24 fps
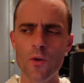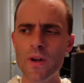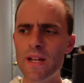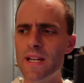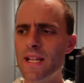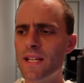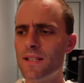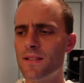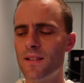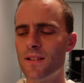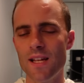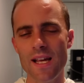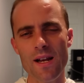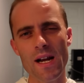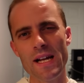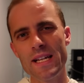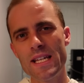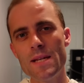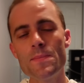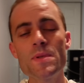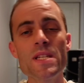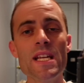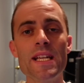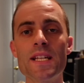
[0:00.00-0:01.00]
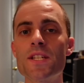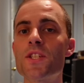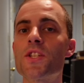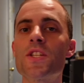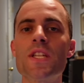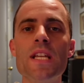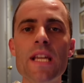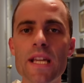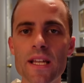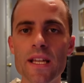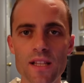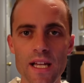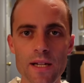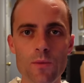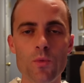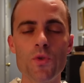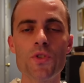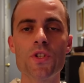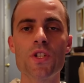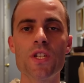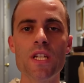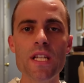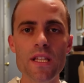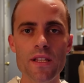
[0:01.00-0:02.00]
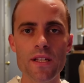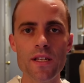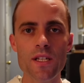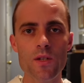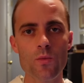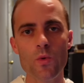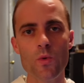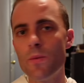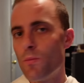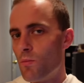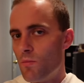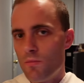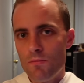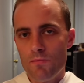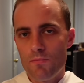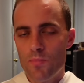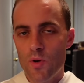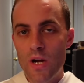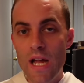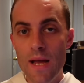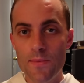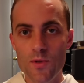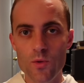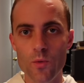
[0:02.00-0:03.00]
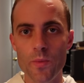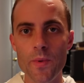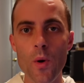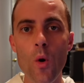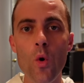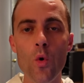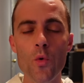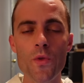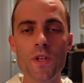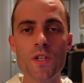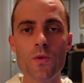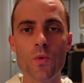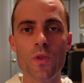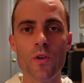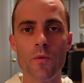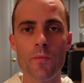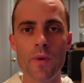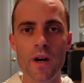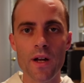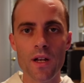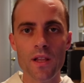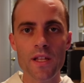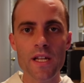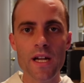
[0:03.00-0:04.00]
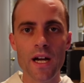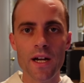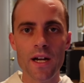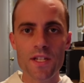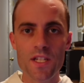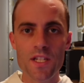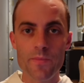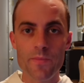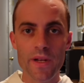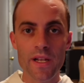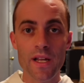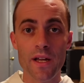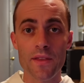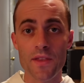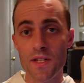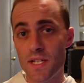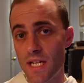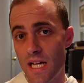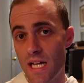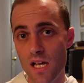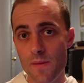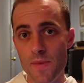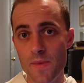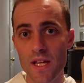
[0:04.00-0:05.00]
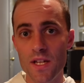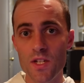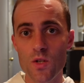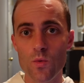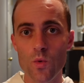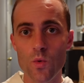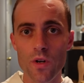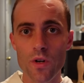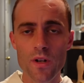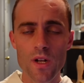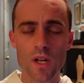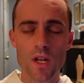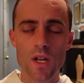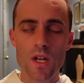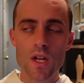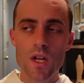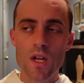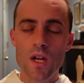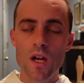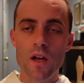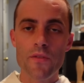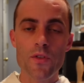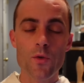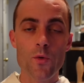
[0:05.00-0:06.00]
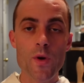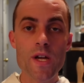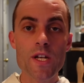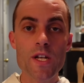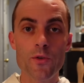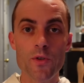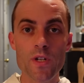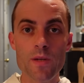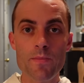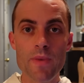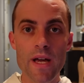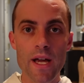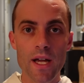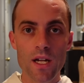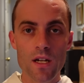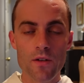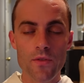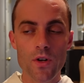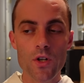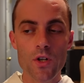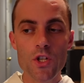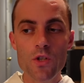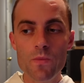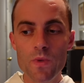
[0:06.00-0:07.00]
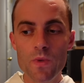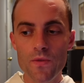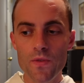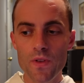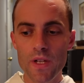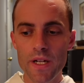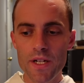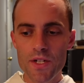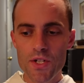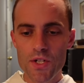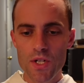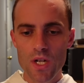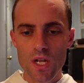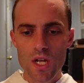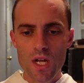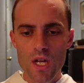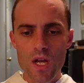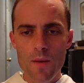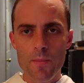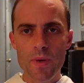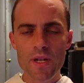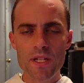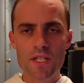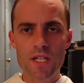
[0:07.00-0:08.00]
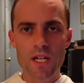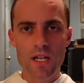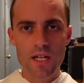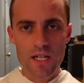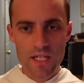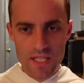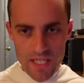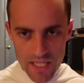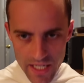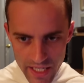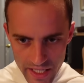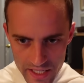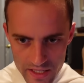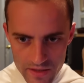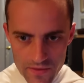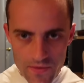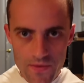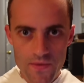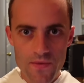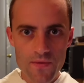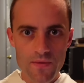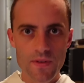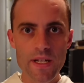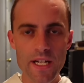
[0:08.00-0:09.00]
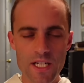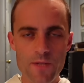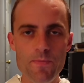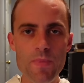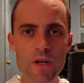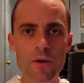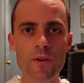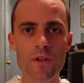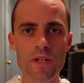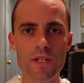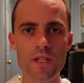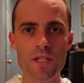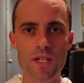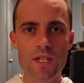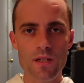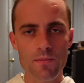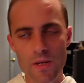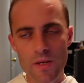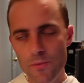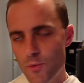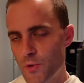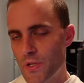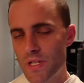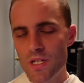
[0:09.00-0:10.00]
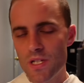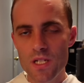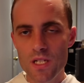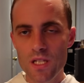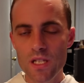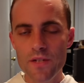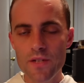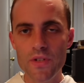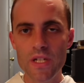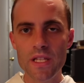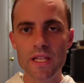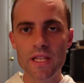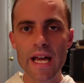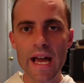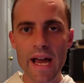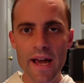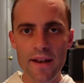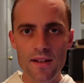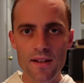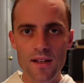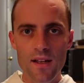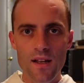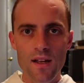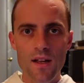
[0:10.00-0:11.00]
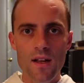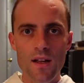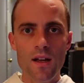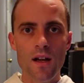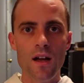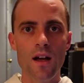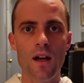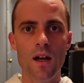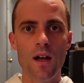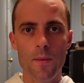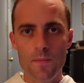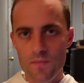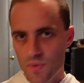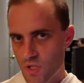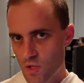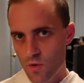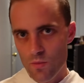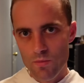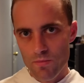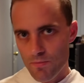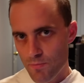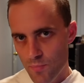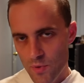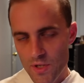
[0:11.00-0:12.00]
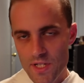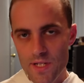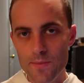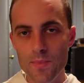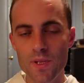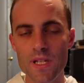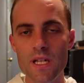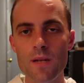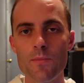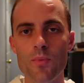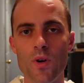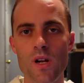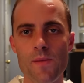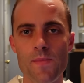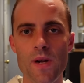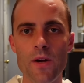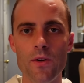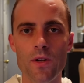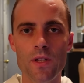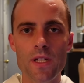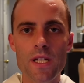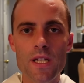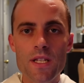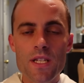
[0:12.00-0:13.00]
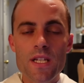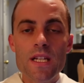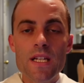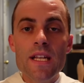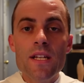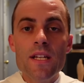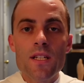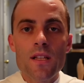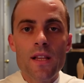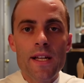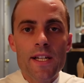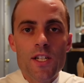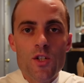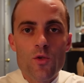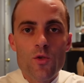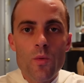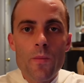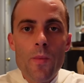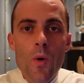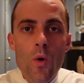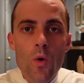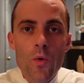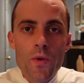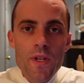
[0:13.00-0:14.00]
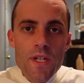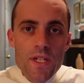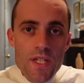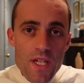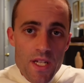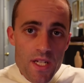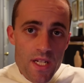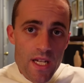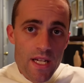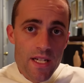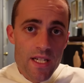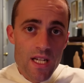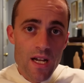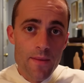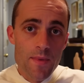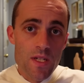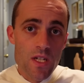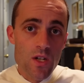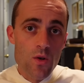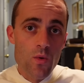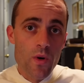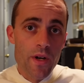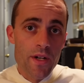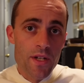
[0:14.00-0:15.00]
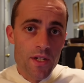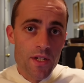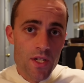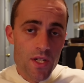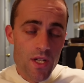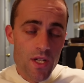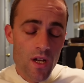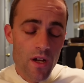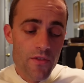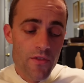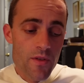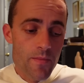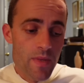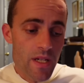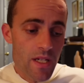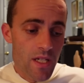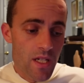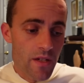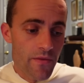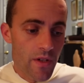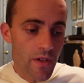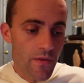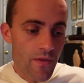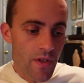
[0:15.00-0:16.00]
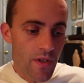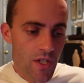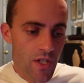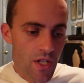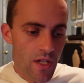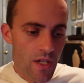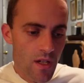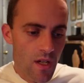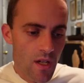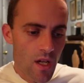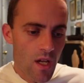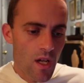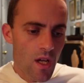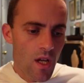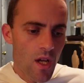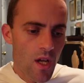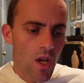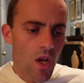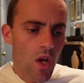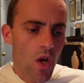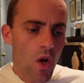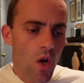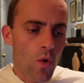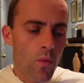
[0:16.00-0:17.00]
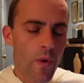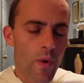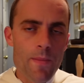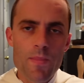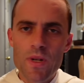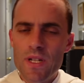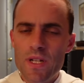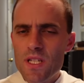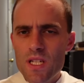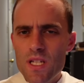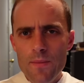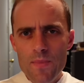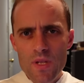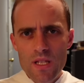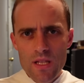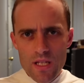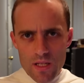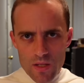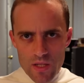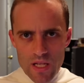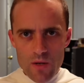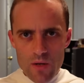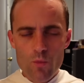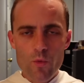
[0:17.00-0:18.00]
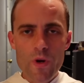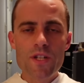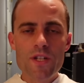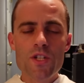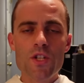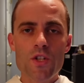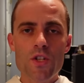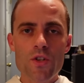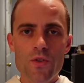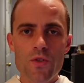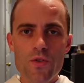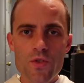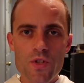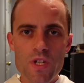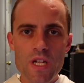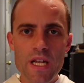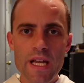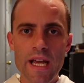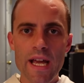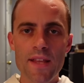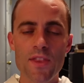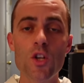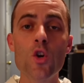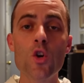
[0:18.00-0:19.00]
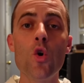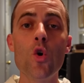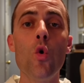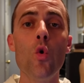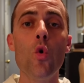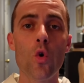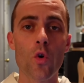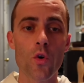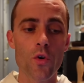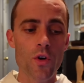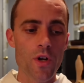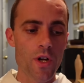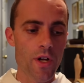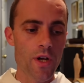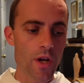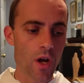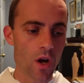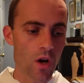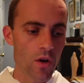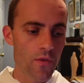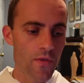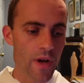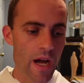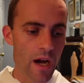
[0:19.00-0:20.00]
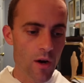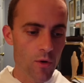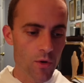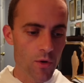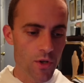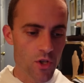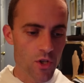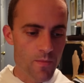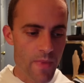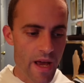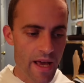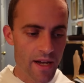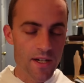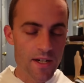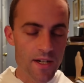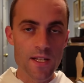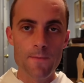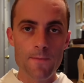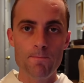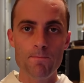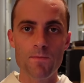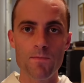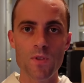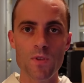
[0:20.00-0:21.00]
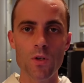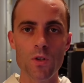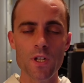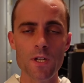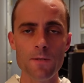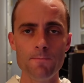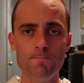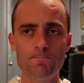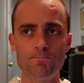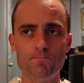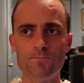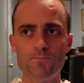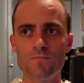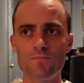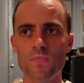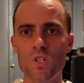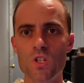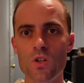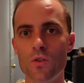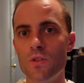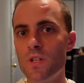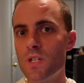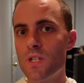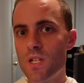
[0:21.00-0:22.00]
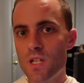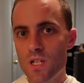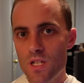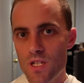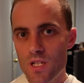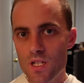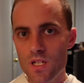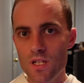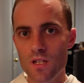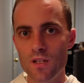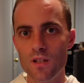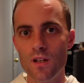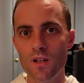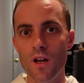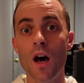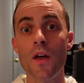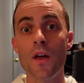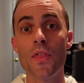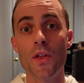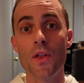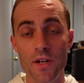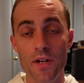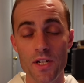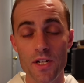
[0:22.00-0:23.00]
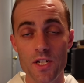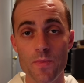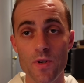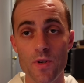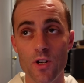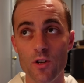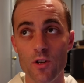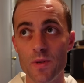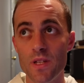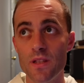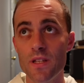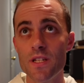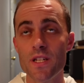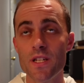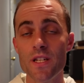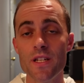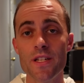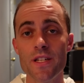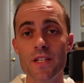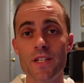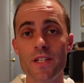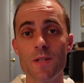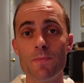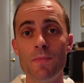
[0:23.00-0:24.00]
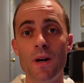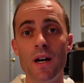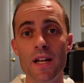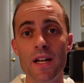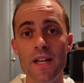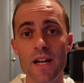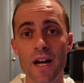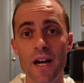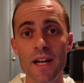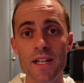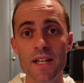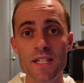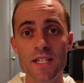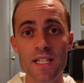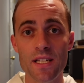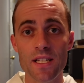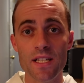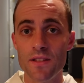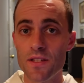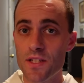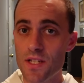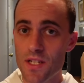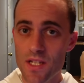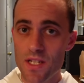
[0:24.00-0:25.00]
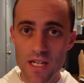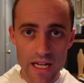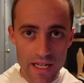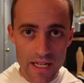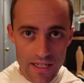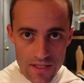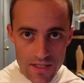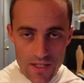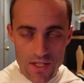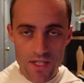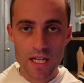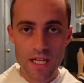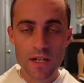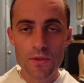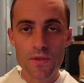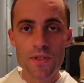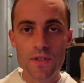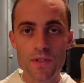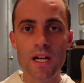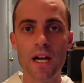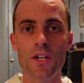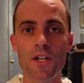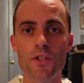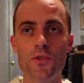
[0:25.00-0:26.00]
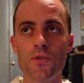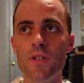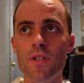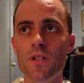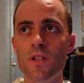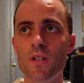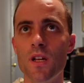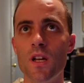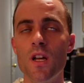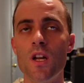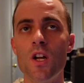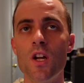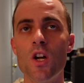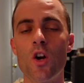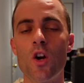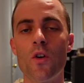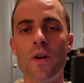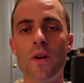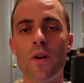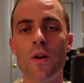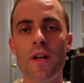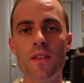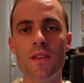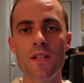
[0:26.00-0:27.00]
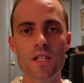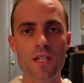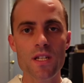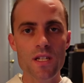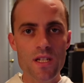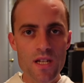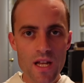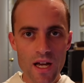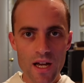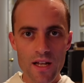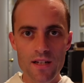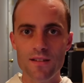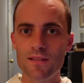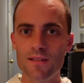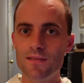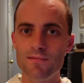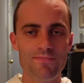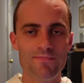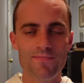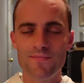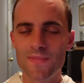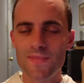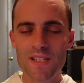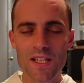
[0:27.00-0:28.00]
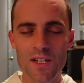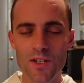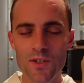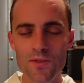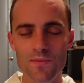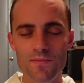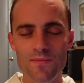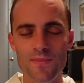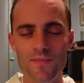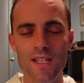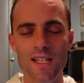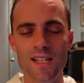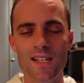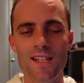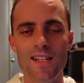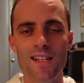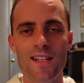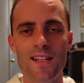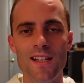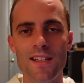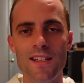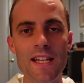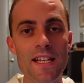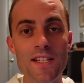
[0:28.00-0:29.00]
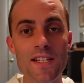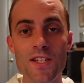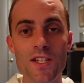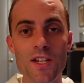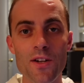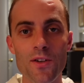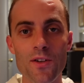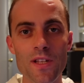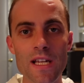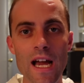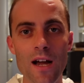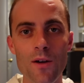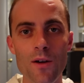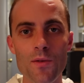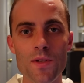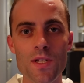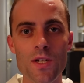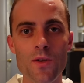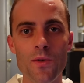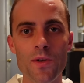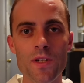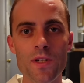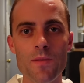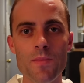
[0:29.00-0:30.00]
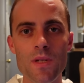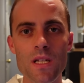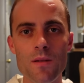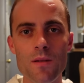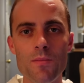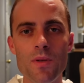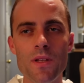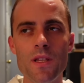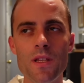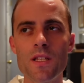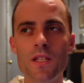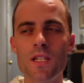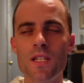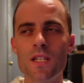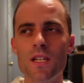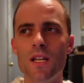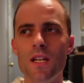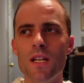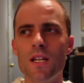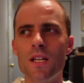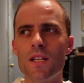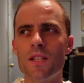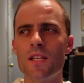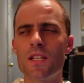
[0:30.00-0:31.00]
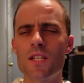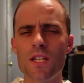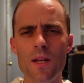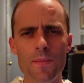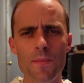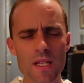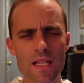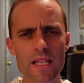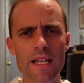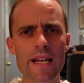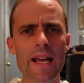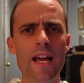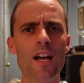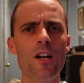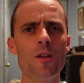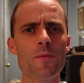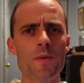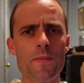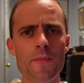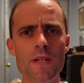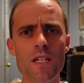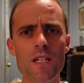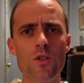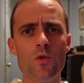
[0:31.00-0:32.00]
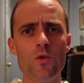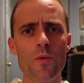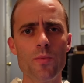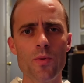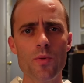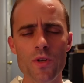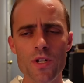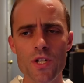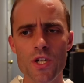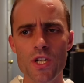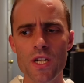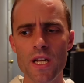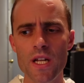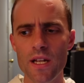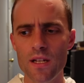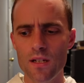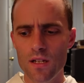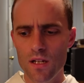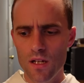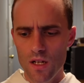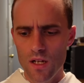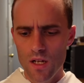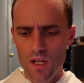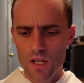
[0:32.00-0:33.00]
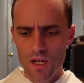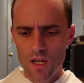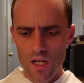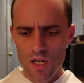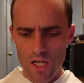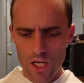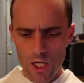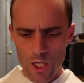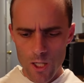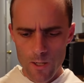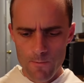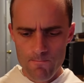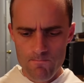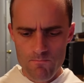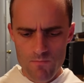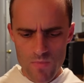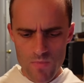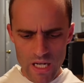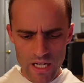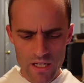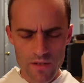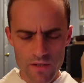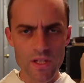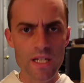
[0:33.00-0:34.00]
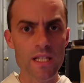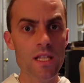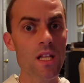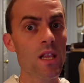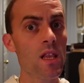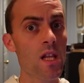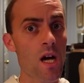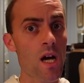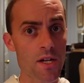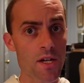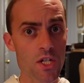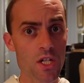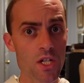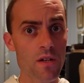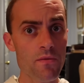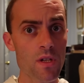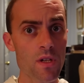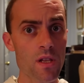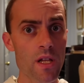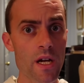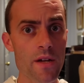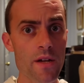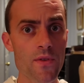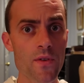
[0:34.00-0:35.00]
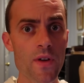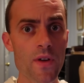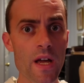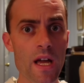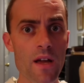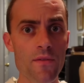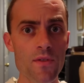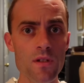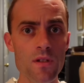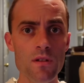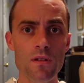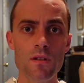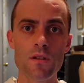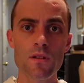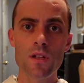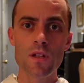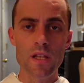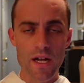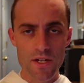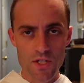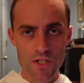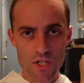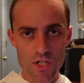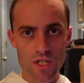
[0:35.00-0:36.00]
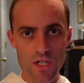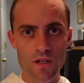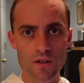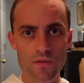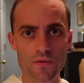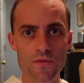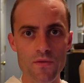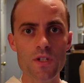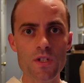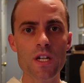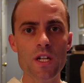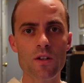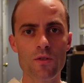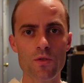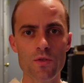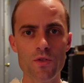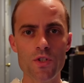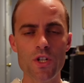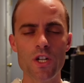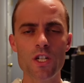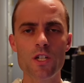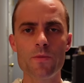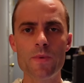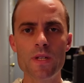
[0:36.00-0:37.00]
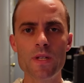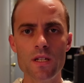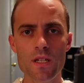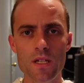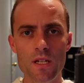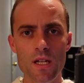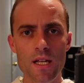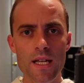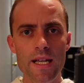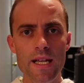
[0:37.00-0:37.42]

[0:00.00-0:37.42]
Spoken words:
All right, and I keep saying seeing, like we'll see this. We perhaps will behold this with our bodily eyes, depending on the timing, as it were, of the rendering back of our human flesh. But it's a kind of experiencing. Maybe we can just leave it at that. So principally and primarily, it's an intellectual beholding, says St. Thomas Aquinas, of the beatific vision. Right, but it's something that registers at the core of our humanity. Okay, so this is a thought experiment. This is my idea. This is not settled doctrine. All right, this is not, you know, necessarily how it's going to be, but it's something that helps me to appreciate kind of like the logic of the life of heaven, the logic of the general judgment